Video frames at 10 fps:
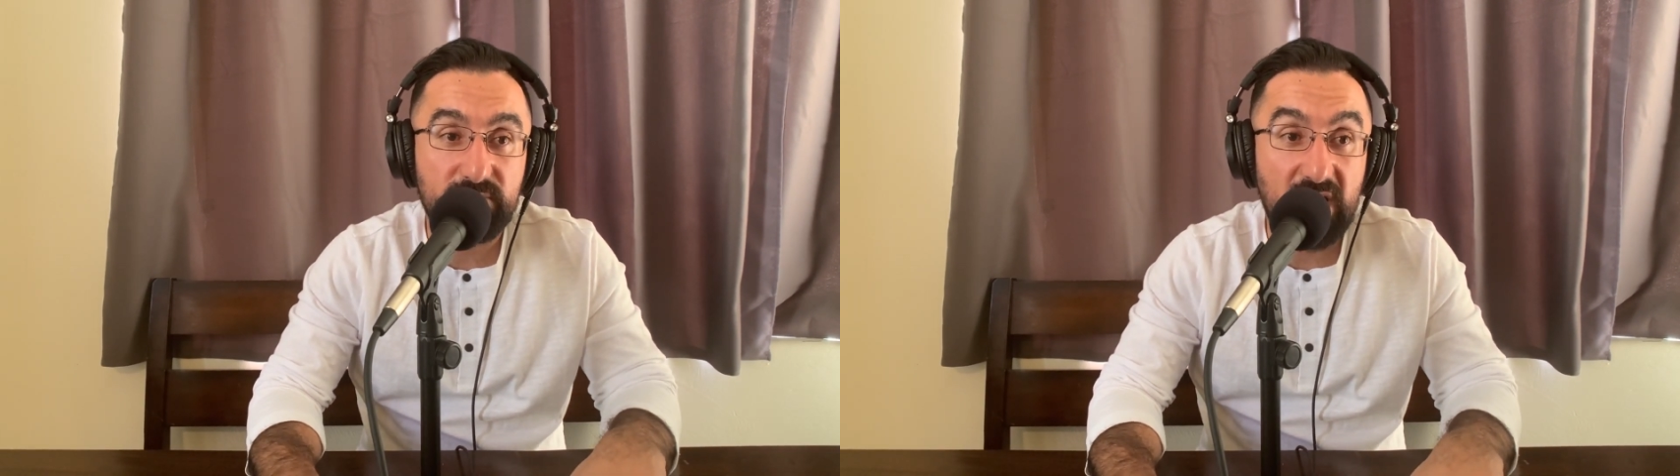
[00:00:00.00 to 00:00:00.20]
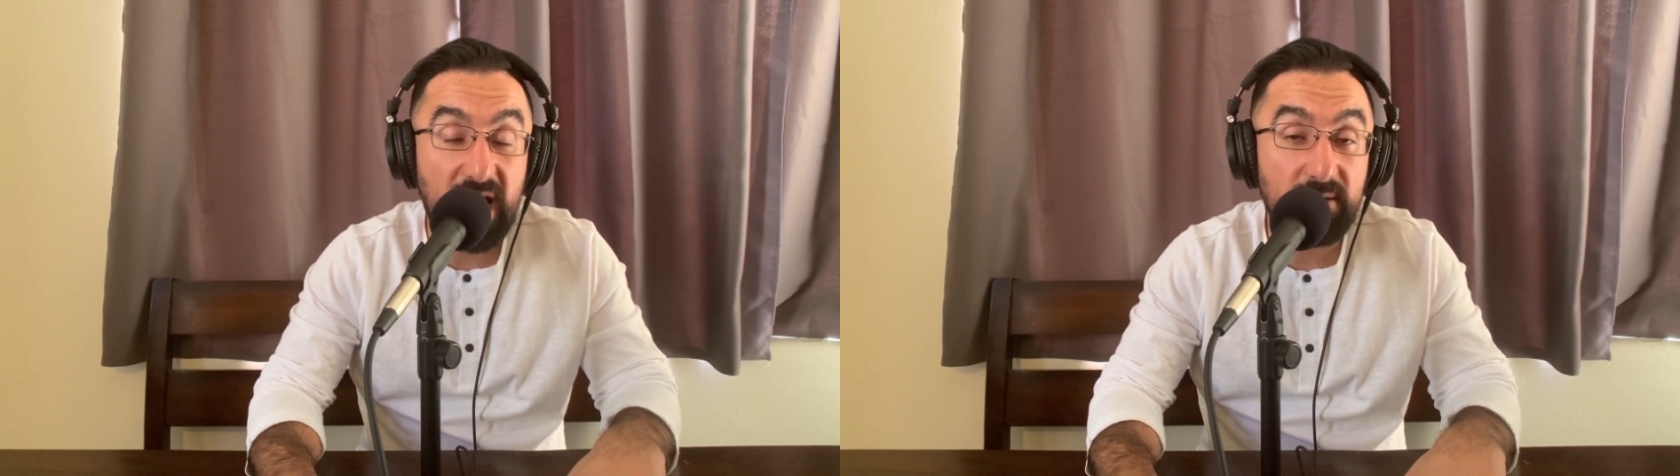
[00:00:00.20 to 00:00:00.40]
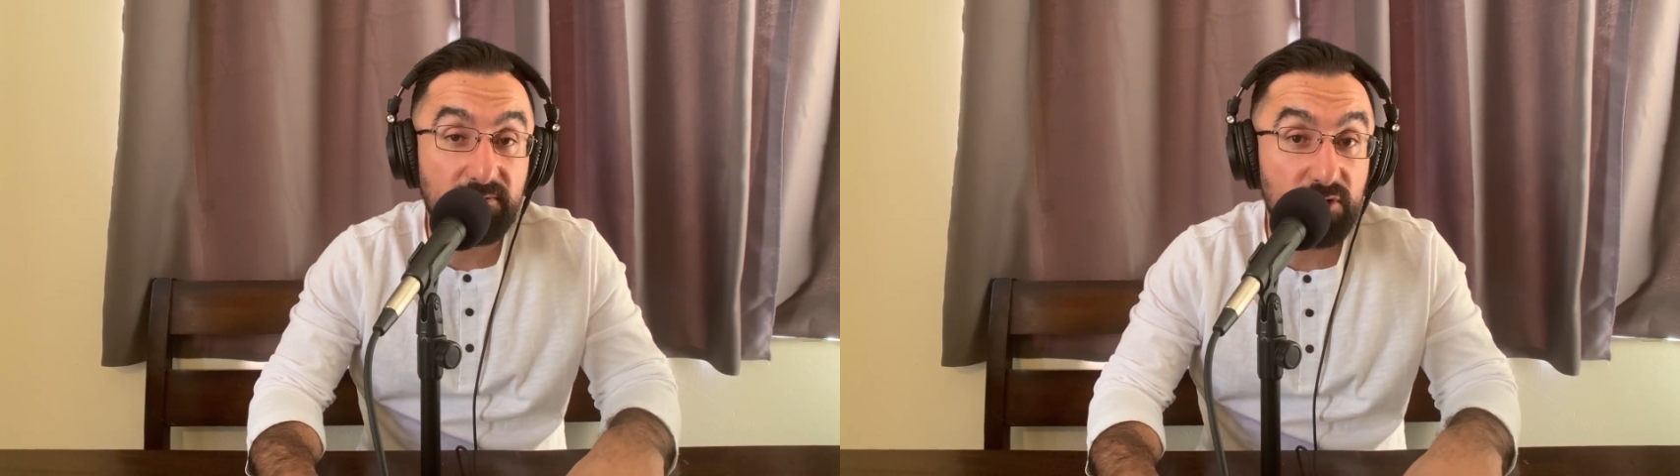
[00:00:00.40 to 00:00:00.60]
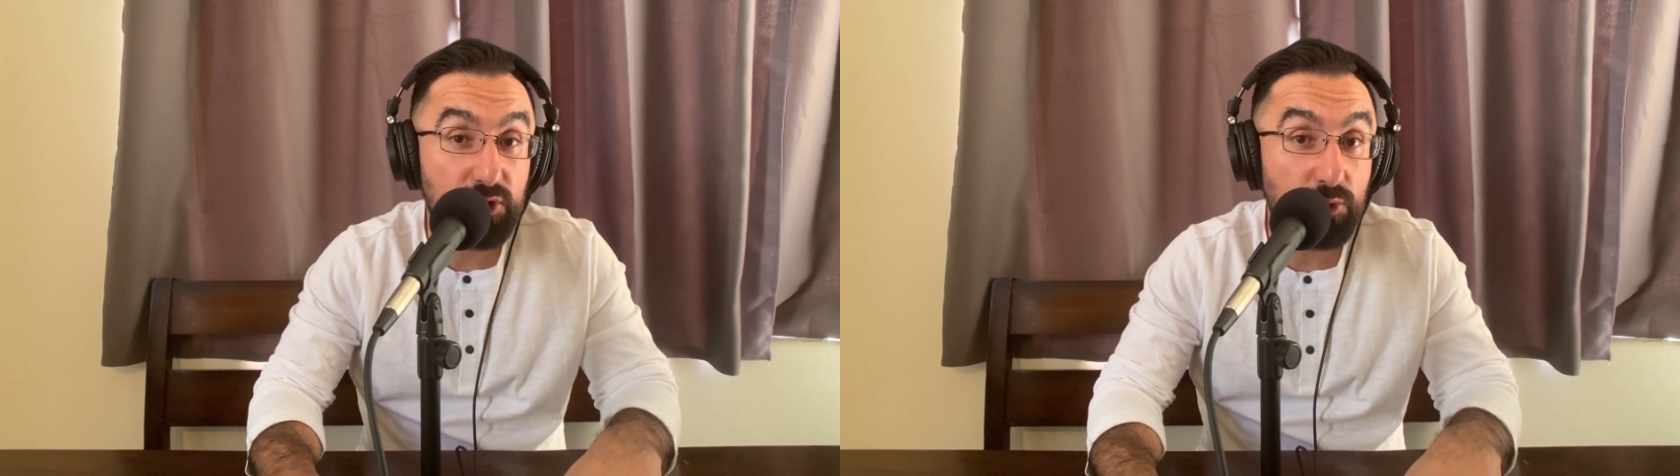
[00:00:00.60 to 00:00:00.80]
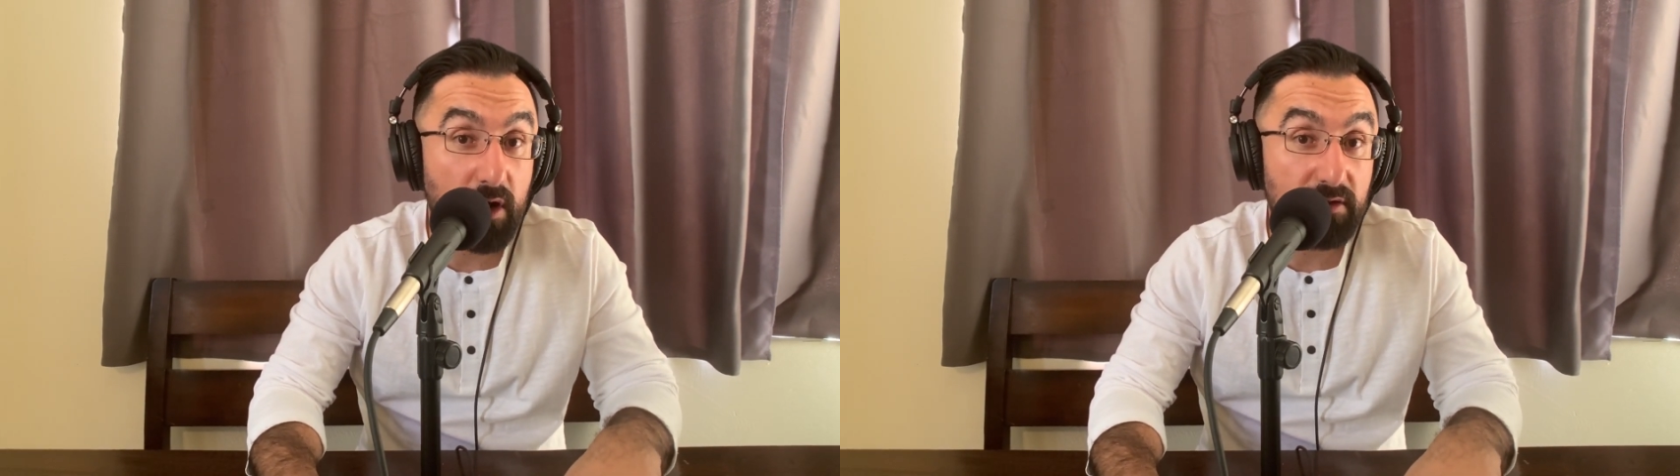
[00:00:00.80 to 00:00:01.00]
time for
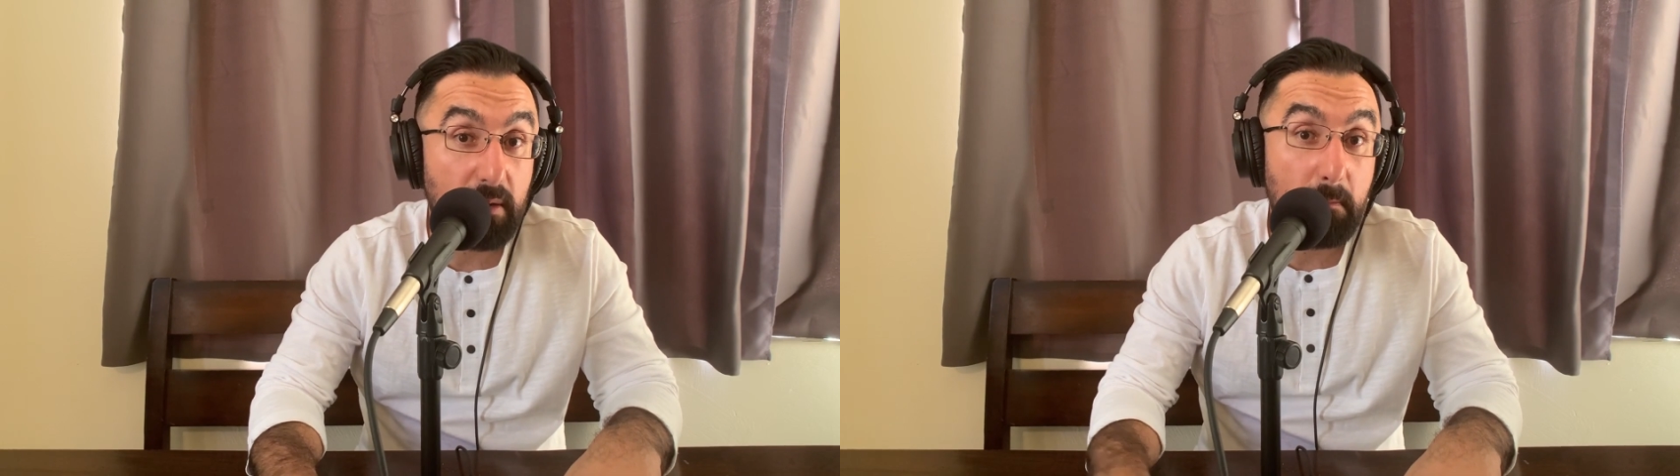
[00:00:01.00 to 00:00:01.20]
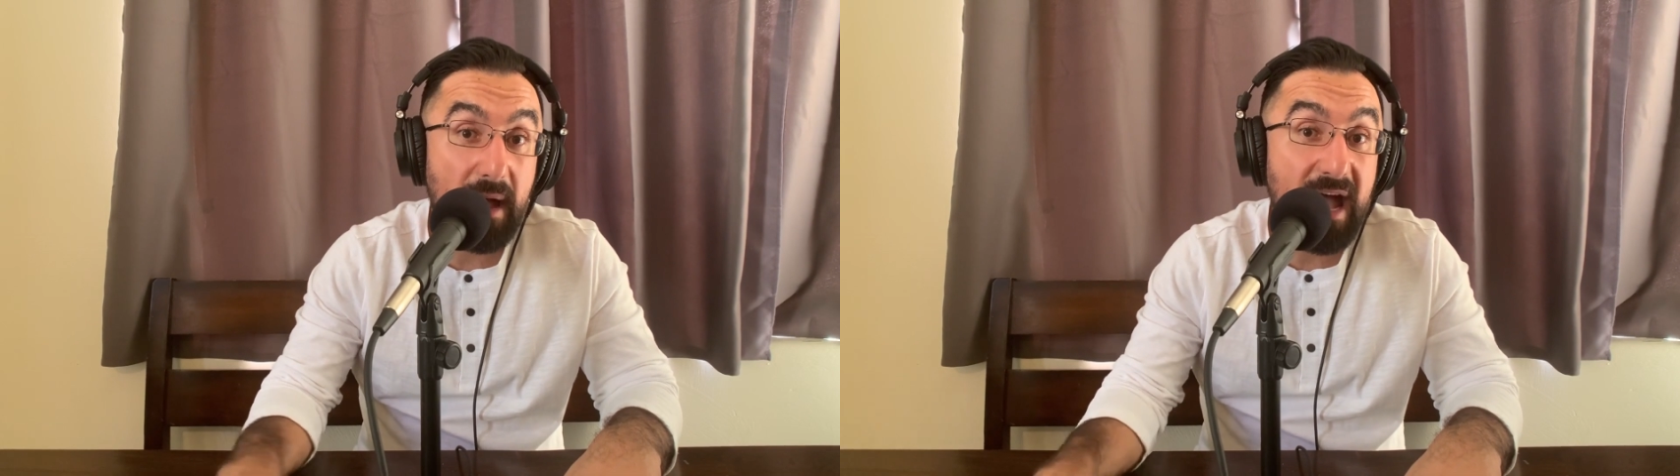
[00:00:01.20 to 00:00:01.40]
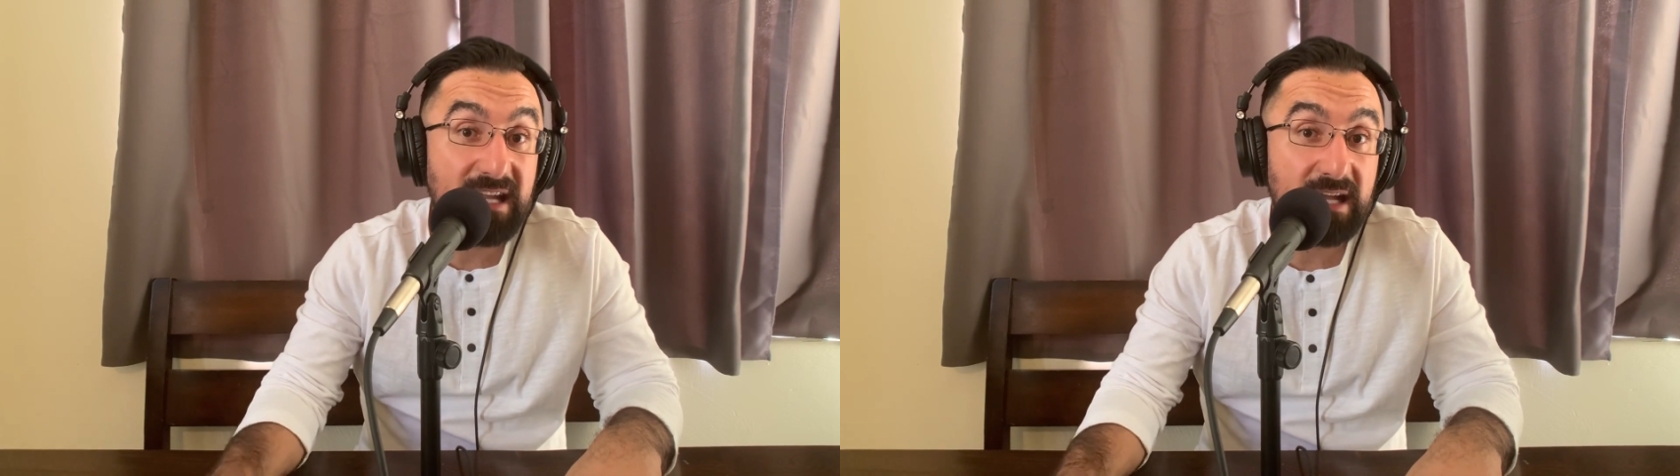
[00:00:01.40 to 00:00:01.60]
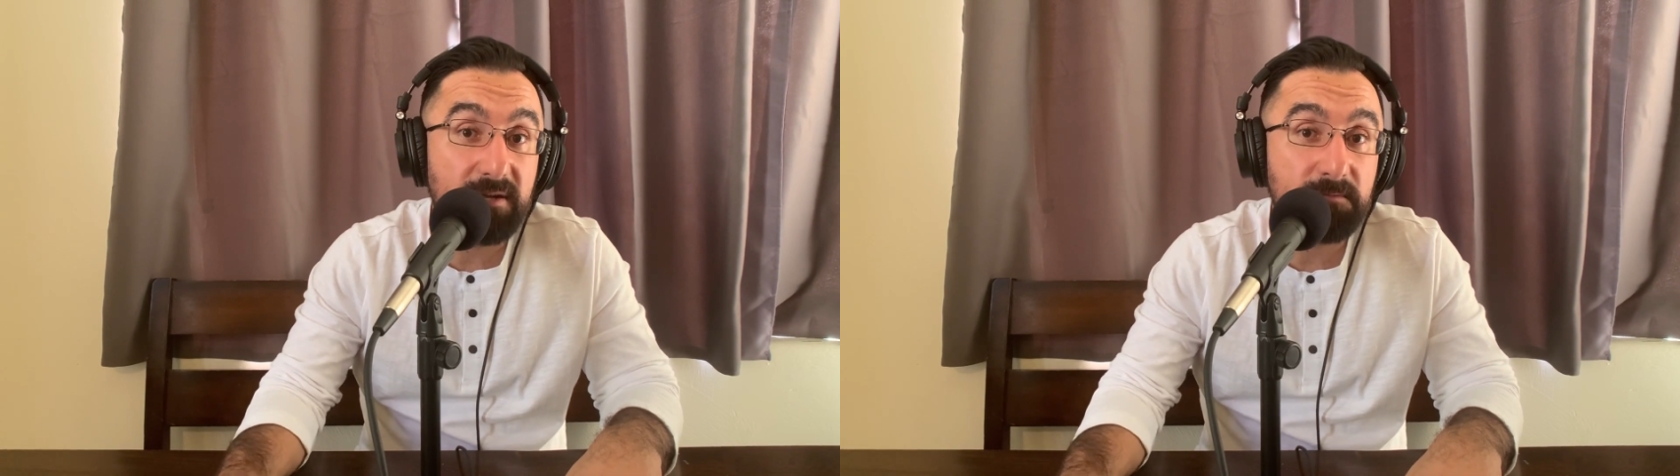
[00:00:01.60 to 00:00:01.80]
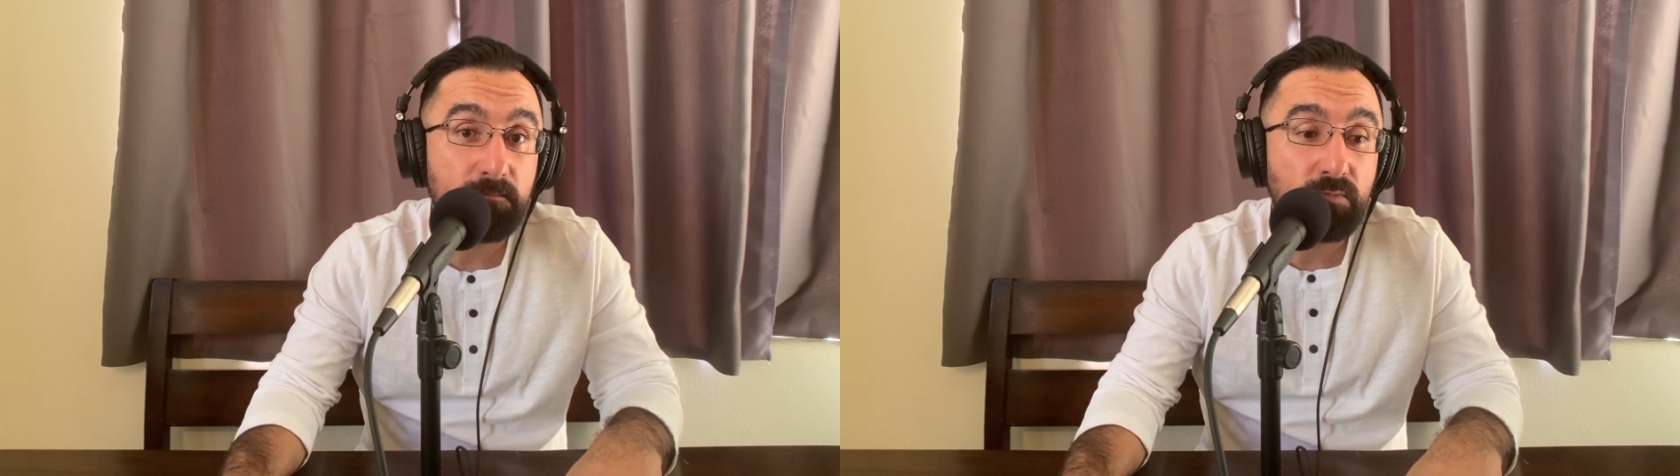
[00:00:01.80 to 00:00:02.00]
you on the back
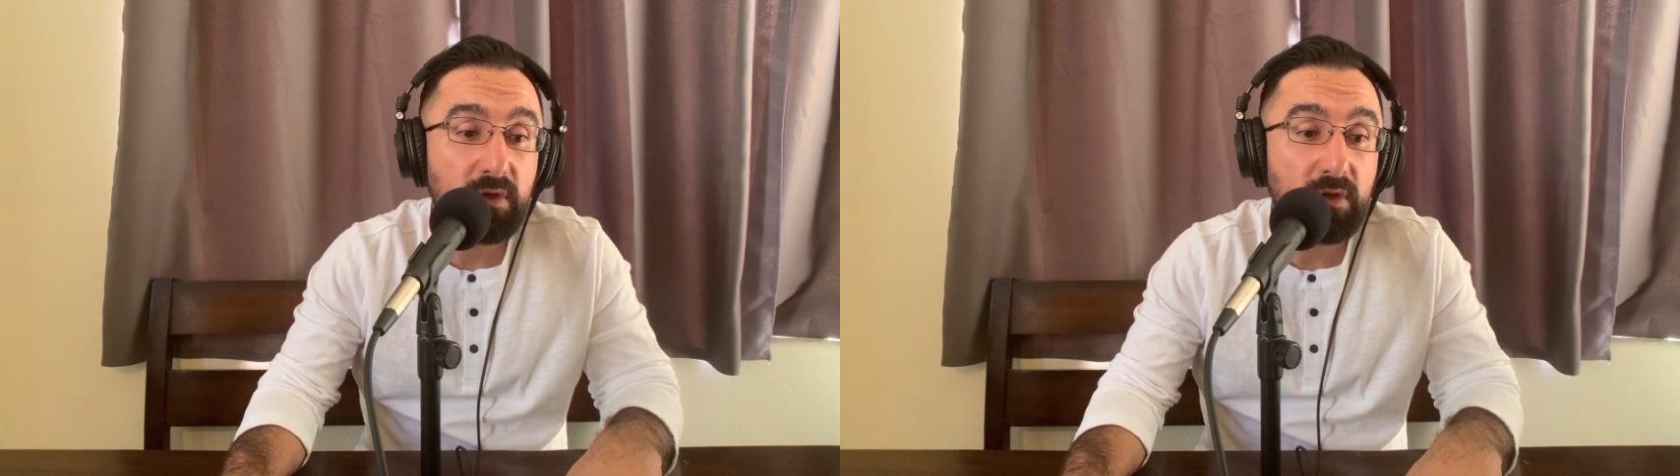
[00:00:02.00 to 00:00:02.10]
end.